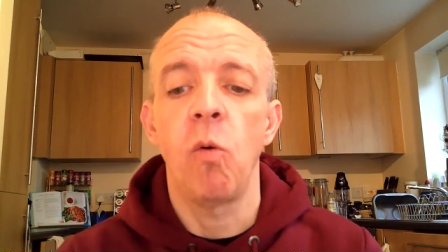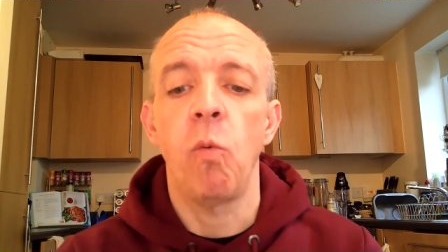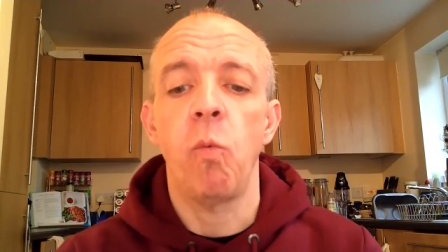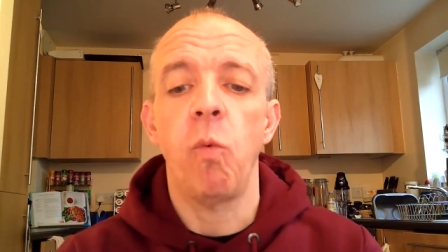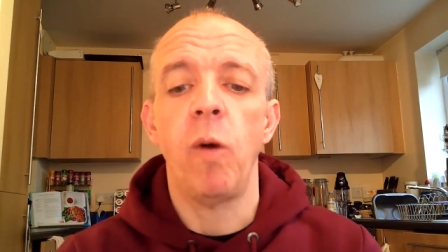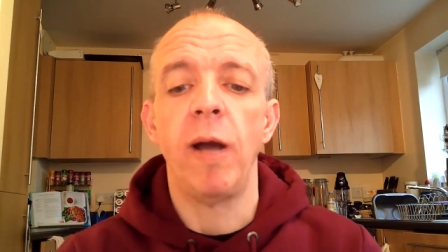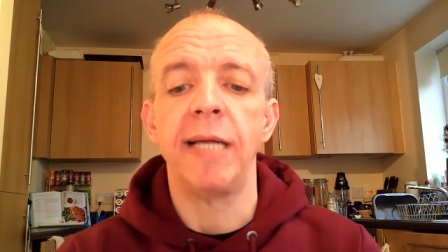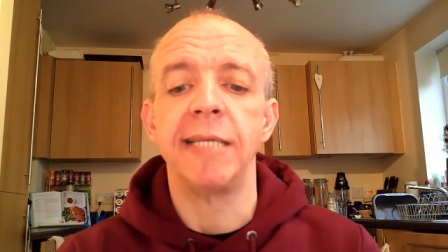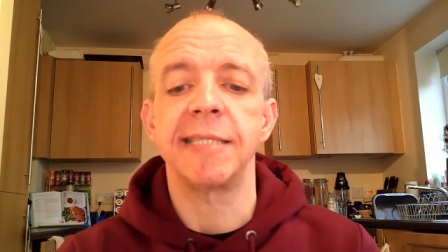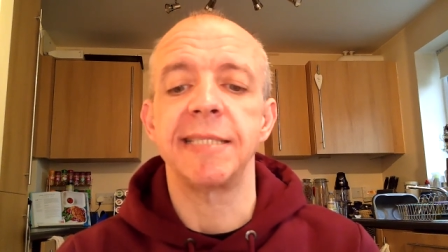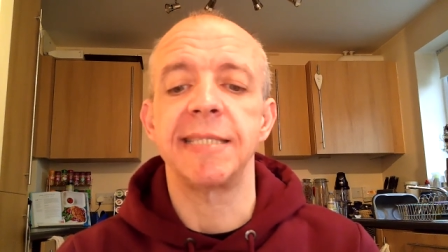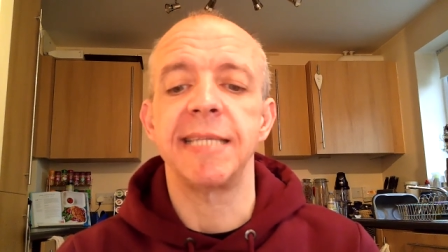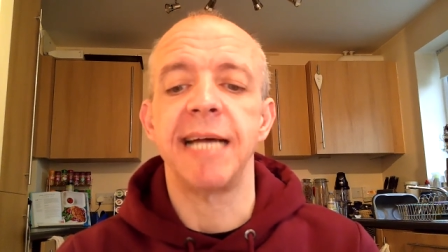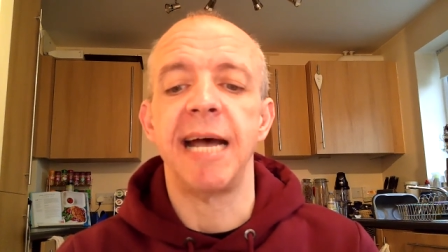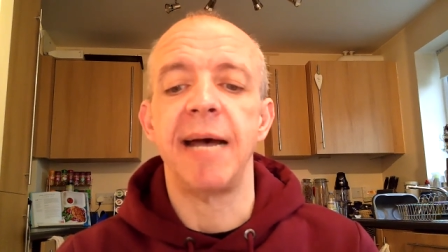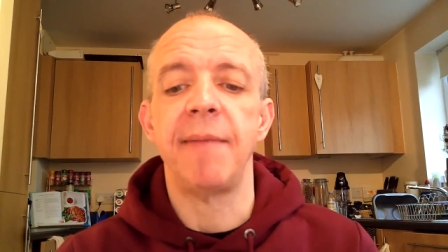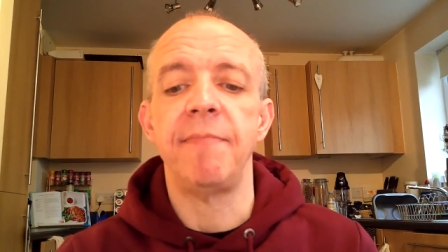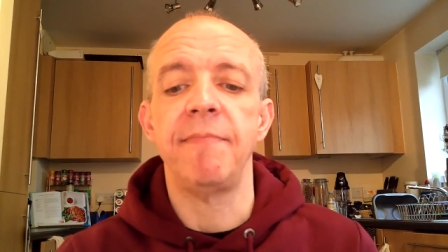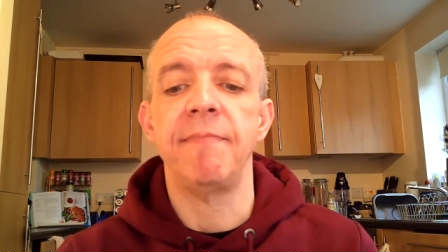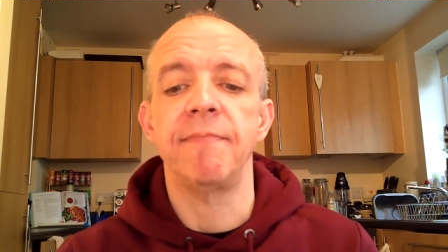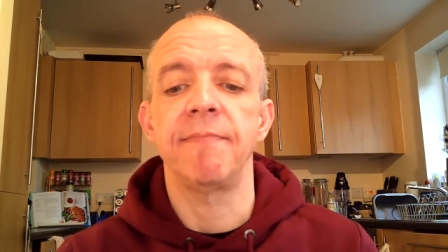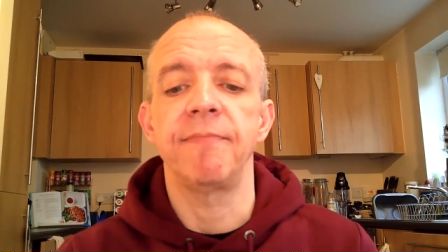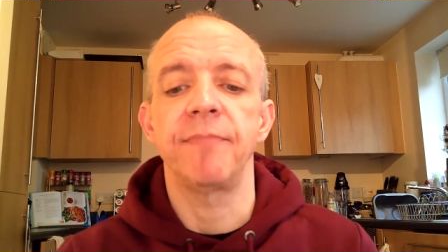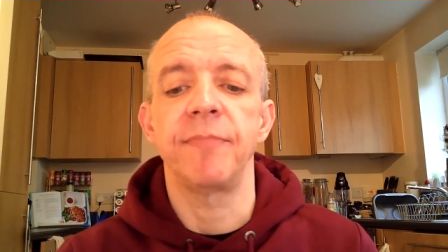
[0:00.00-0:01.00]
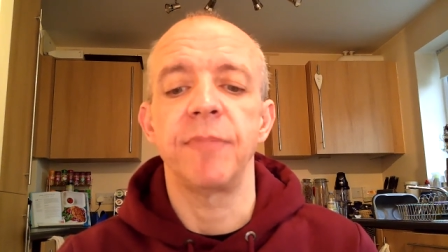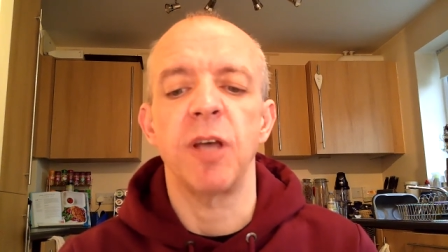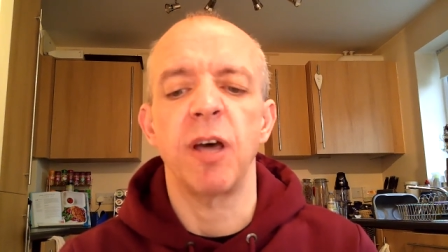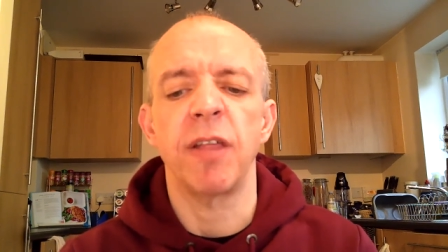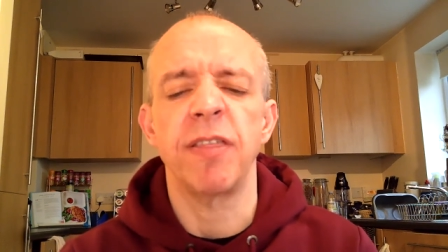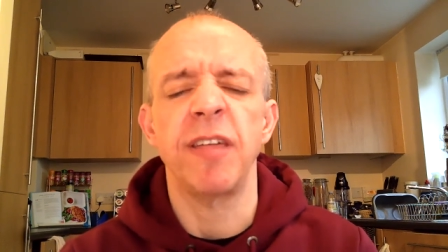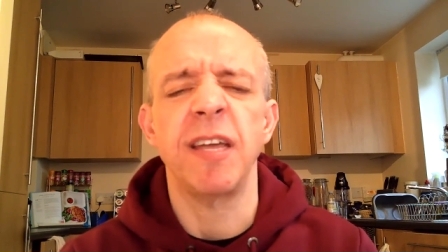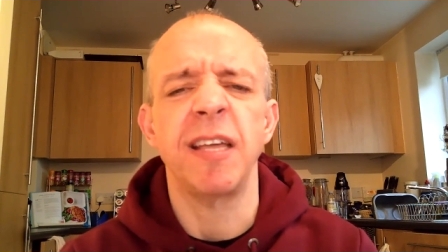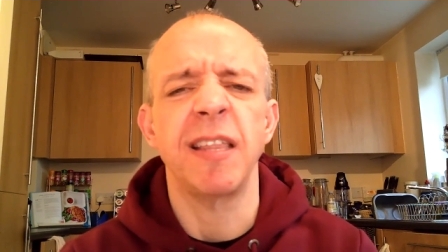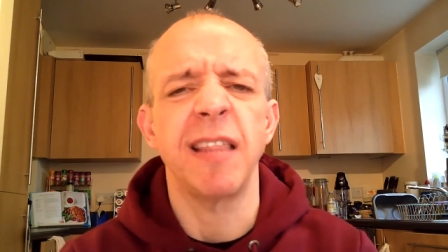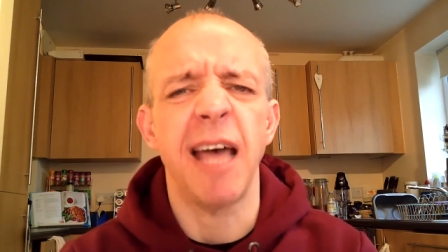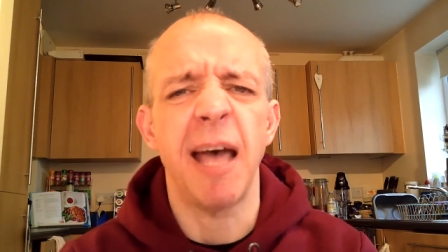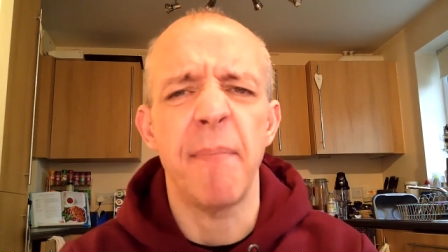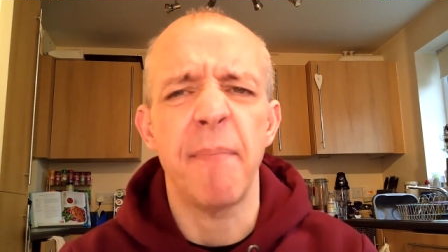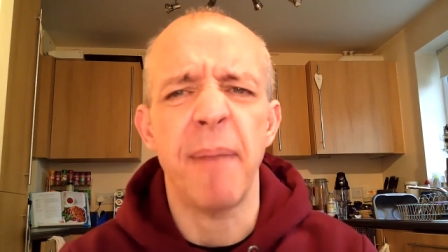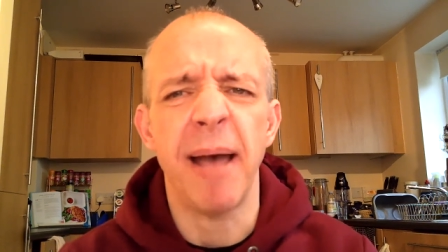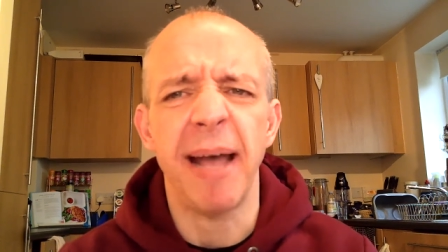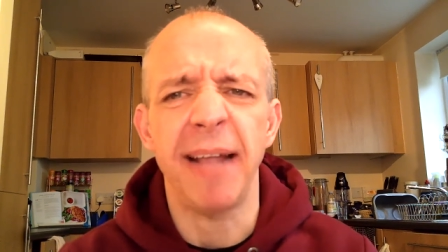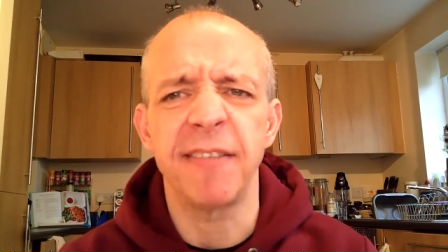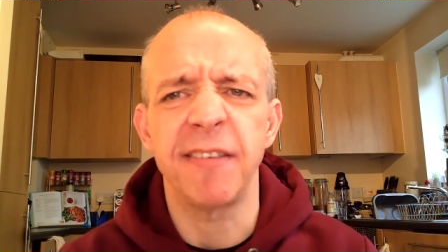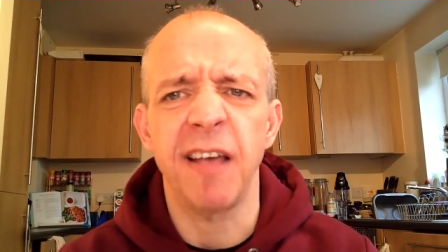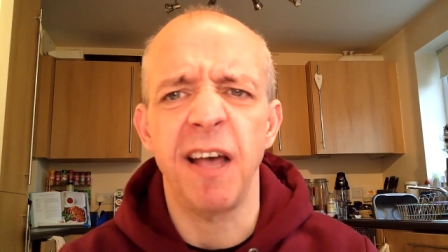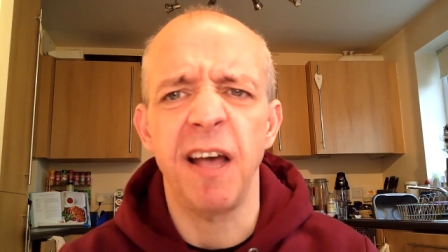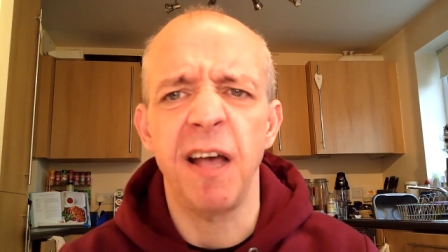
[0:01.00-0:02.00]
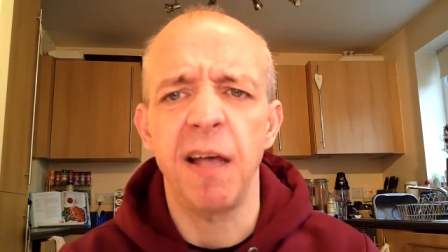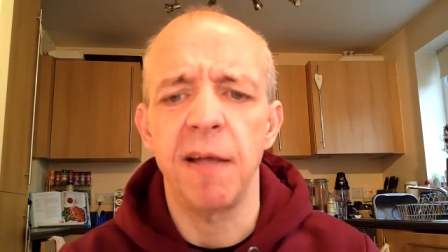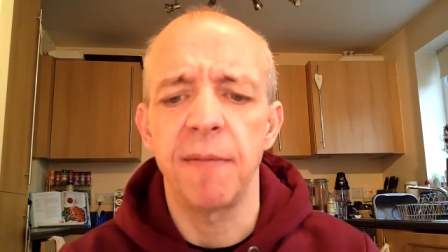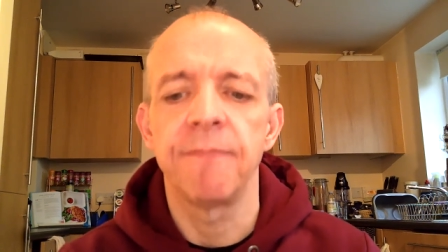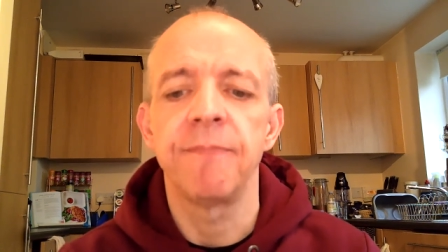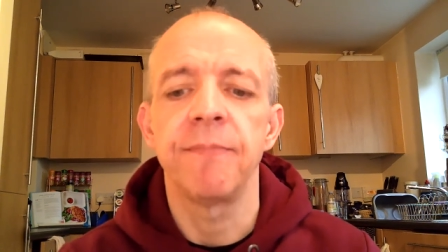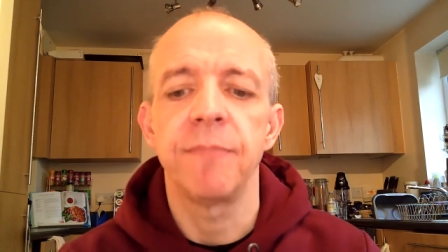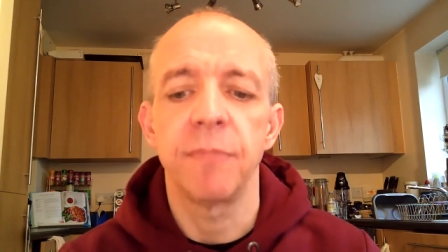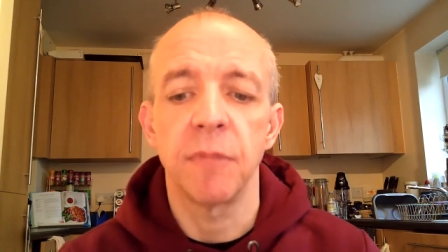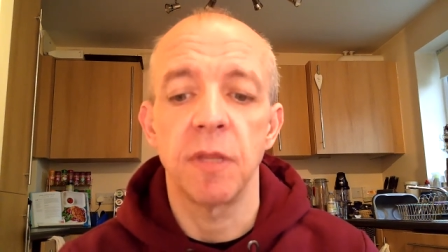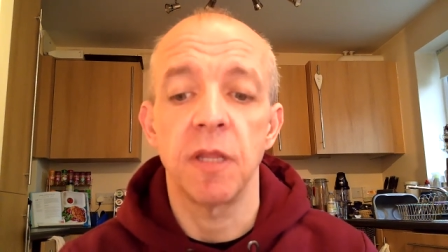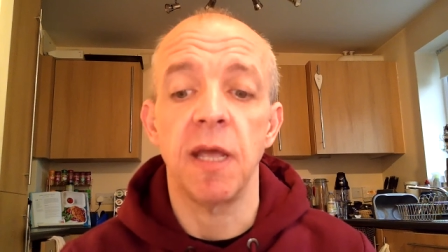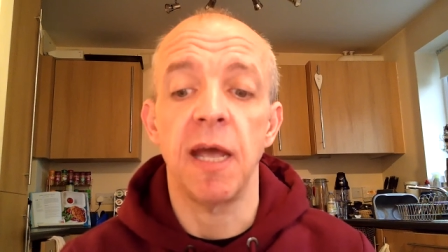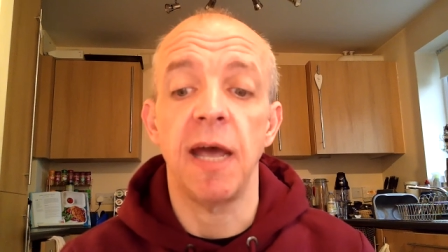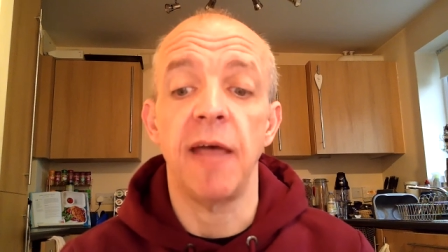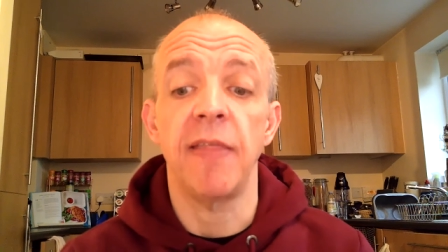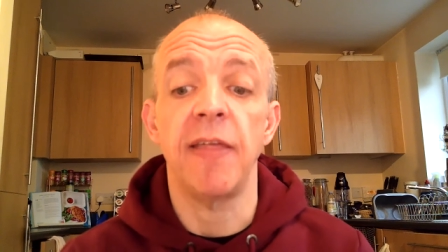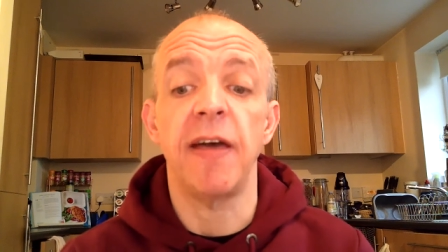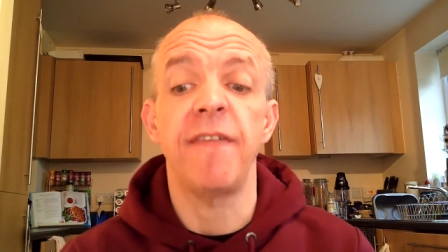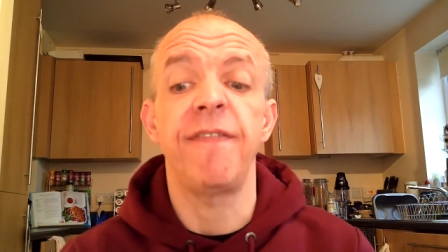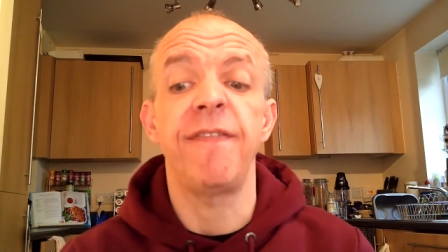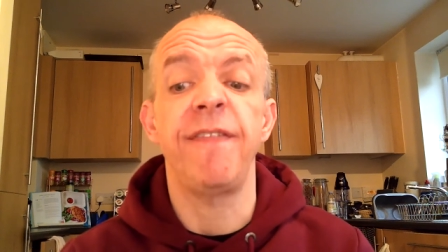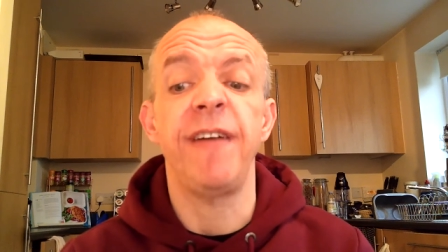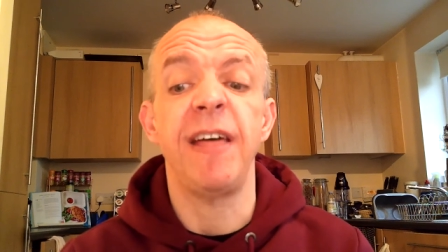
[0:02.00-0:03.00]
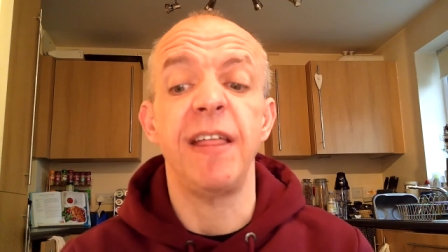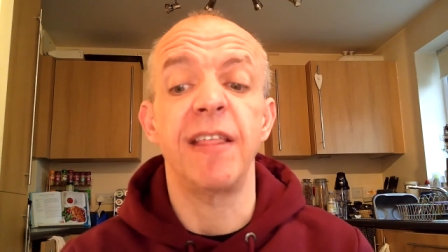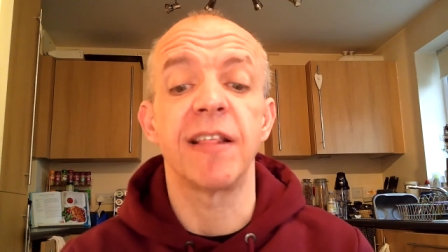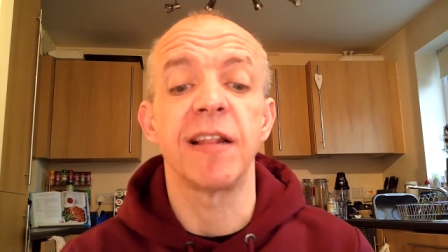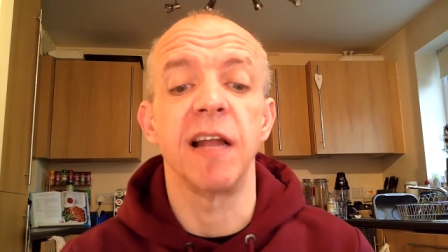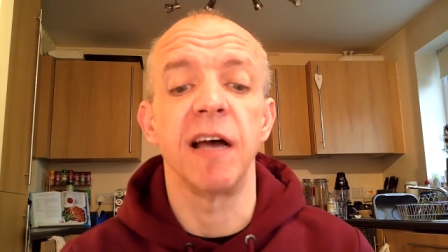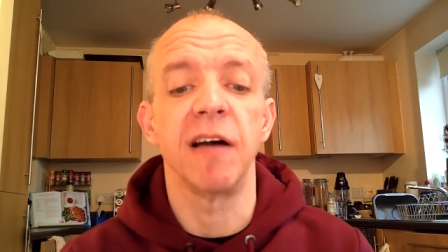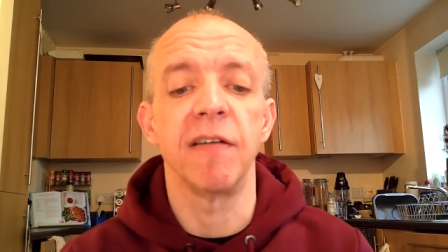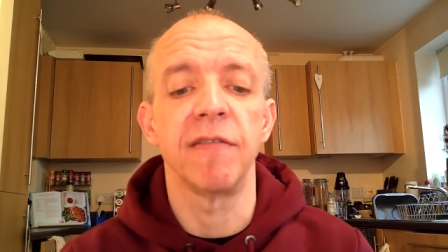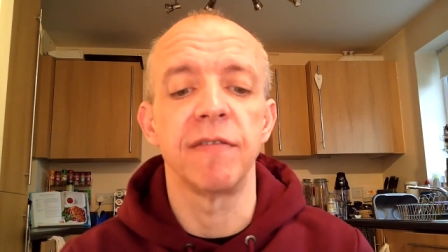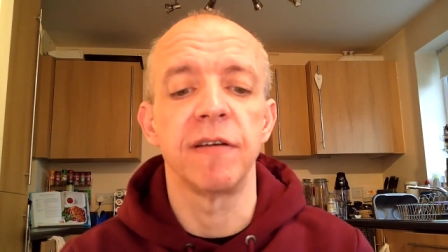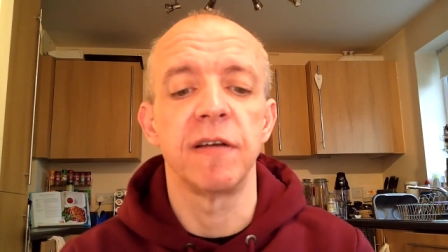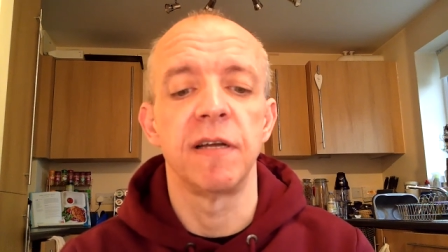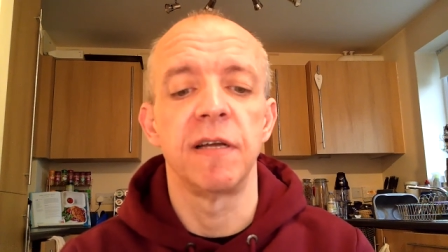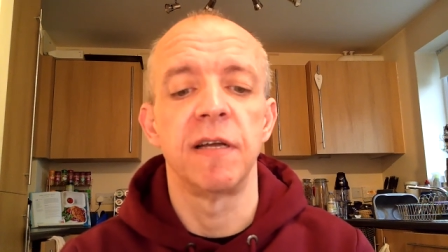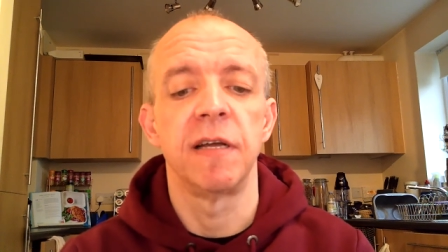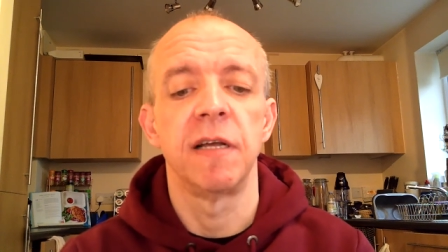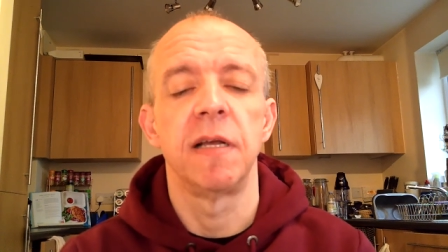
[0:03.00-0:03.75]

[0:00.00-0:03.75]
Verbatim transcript: West Ham, I think they're better. Yeah, they're fifth, love.